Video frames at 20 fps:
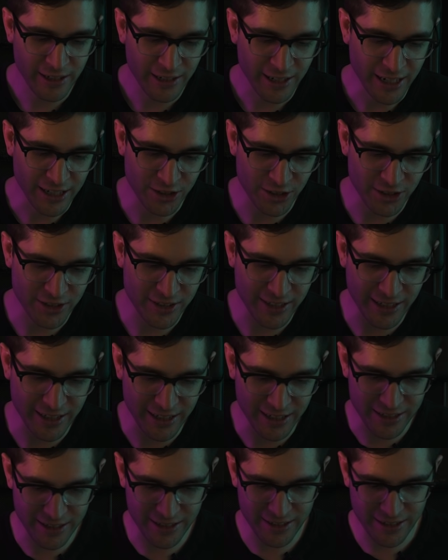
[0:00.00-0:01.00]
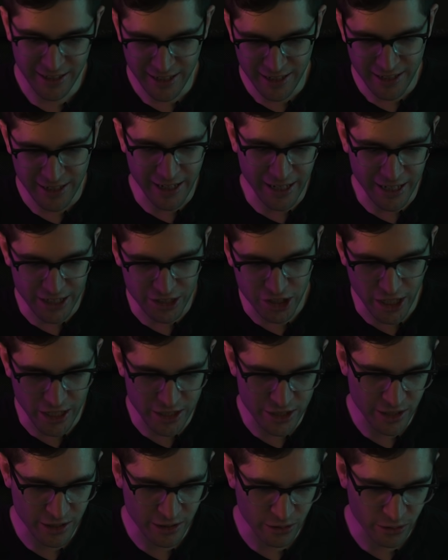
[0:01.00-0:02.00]
As you can see, it's kind of
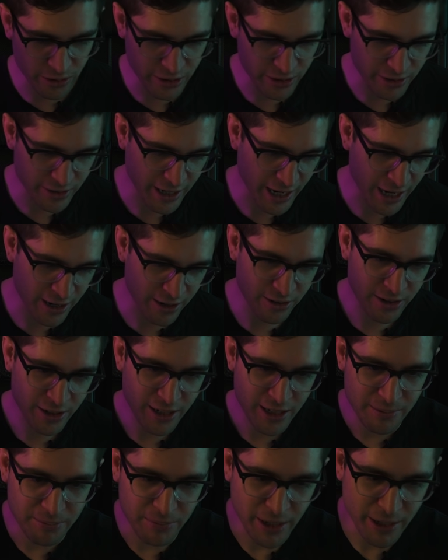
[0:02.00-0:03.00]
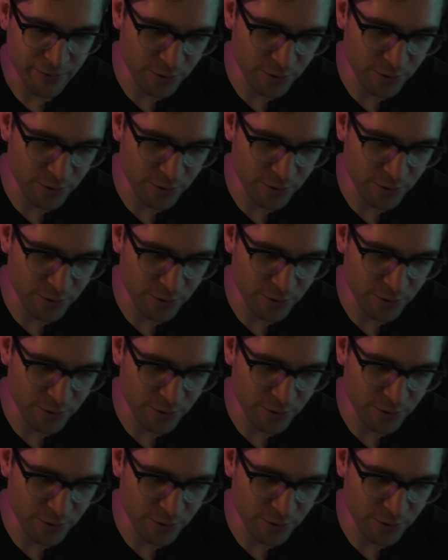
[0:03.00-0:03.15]
changing according to how my